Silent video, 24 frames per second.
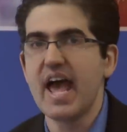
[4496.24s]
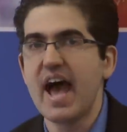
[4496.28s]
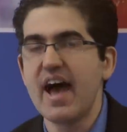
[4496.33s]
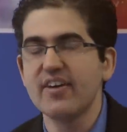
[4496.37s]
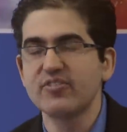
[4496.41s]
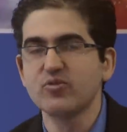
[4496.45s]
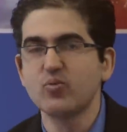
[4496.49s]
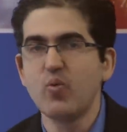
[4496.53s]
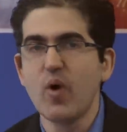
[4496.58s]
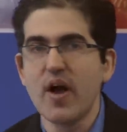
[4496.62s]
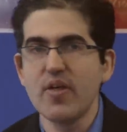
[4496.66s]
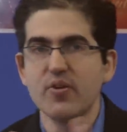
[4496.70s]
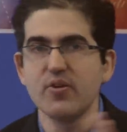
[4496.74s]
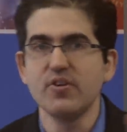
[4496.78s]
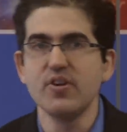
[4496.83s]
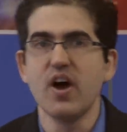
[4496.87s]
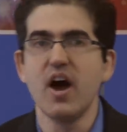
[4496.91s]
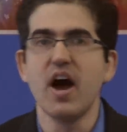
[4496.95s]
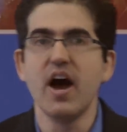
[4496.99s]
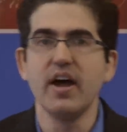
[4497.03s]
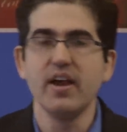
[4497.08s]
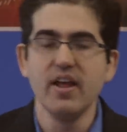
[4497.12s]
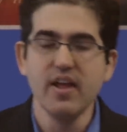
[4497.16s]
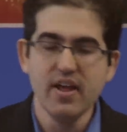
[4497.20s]
ask whether or
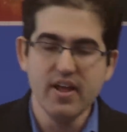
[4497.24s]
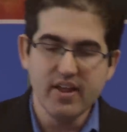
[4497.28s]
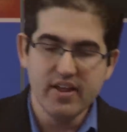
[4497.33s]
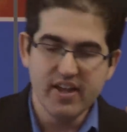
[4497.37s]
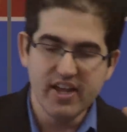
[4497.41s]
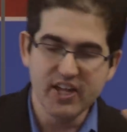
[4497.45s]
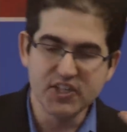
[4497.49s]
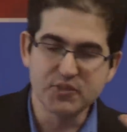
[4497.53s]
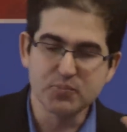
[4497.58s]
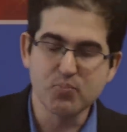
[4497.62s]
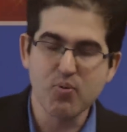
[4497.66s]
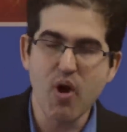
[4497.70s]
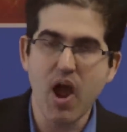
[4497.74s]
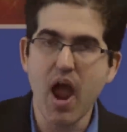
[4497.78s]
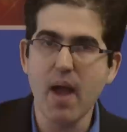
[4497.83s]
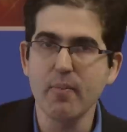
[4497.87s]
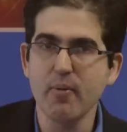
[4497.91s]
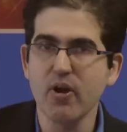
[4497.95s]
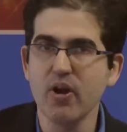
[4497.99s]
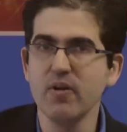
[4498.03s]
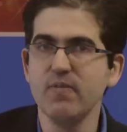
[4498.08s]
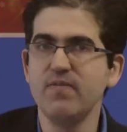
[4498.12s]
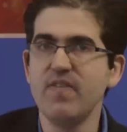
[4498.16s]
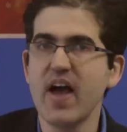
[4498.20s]
not its
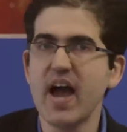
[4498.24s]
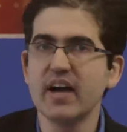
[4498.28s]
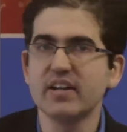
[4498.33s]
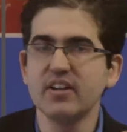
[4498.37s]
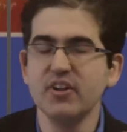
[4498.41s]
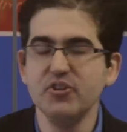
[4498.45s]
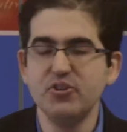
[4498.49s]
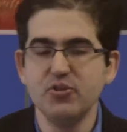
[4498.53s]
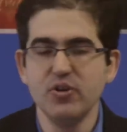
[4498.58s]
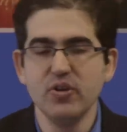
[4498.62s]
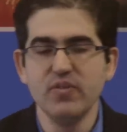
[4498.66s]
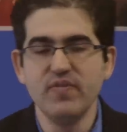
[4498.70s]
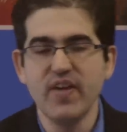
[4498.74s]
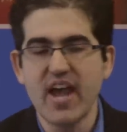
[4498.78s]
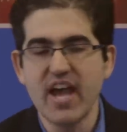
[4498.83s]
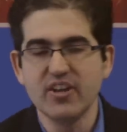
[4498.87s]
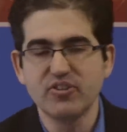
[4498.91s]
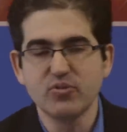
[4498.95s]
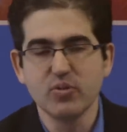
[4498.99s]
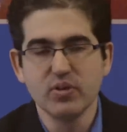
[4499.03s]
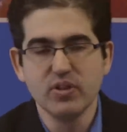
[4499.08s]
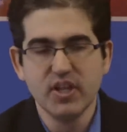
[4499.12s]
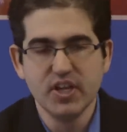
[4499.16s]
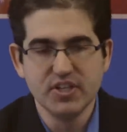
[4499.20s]
primary effect is to
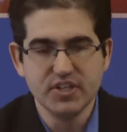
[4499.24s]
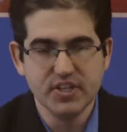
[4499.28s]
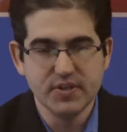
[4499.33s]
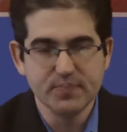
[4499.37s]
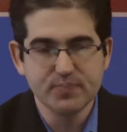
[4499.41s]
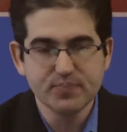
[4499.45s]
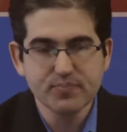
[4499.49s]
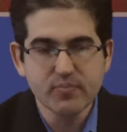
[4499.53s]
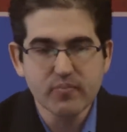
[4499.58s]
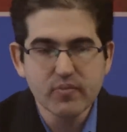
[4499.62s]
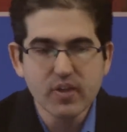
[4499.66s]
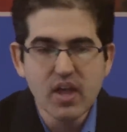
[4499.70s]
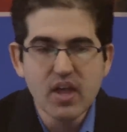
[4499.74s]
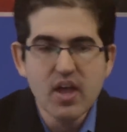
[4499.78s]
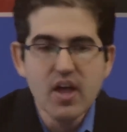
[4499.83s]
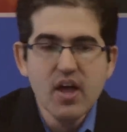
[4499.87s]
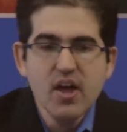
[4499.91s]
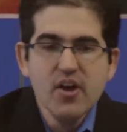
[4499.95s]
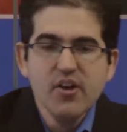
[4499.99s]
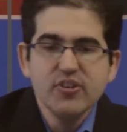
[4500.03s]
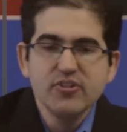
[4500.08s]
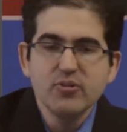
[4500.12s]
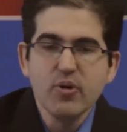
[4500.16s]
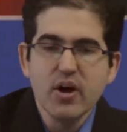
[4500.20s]
advance religion.
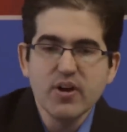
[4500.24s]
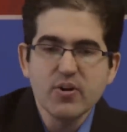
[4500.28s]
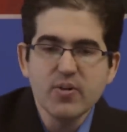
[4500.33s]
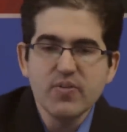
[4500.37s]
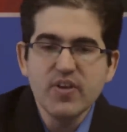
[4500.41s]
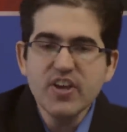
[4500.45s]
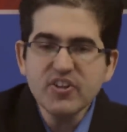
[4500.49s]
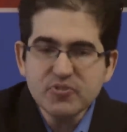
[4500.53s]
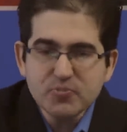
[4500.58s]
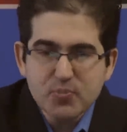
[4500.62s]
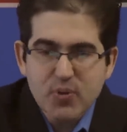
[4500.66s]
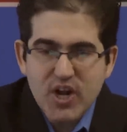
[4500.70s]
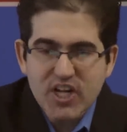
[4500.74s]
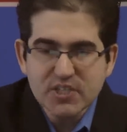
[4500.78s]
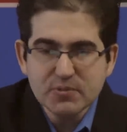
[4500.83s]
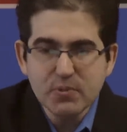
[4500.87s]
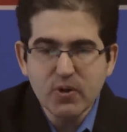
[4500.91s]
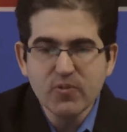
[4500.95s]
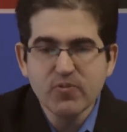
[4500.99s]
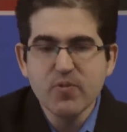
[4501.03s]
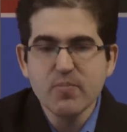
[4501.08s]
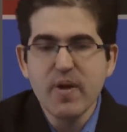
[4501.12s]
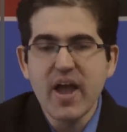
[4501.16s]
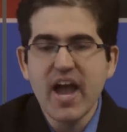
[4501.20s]
So under this
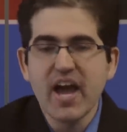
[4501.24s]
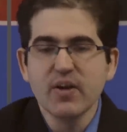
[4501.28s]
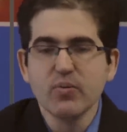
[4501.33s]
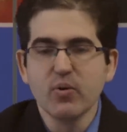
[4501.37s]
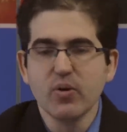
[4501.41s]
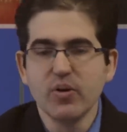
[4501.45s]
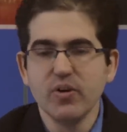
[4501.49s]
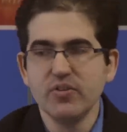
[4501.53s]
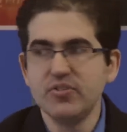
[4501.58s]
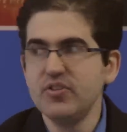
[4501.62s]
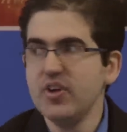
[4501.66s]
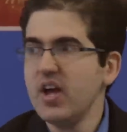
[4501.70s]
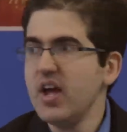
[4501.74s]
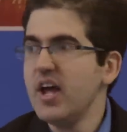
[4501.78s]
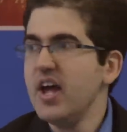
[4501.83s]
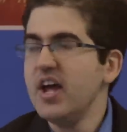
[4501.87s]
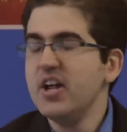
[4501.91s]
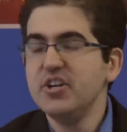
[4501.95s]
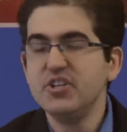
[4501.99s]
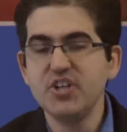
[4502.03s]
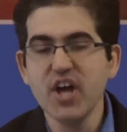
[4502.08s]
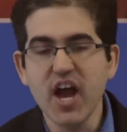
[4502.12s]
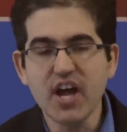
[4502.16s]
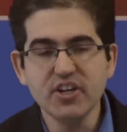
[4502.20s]
principle from Edwards,
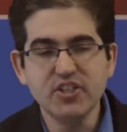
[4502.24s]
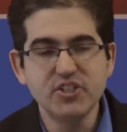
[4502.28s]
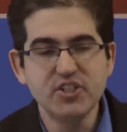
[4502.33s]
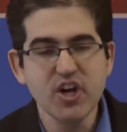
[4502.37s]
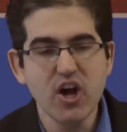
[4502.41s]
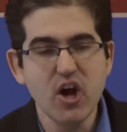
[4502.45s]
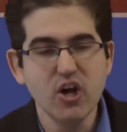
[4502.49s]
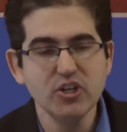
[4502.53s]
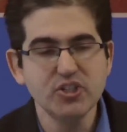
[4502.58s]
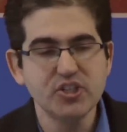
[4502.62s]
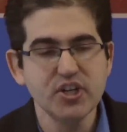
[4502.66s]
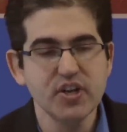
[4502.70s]
Judge Jones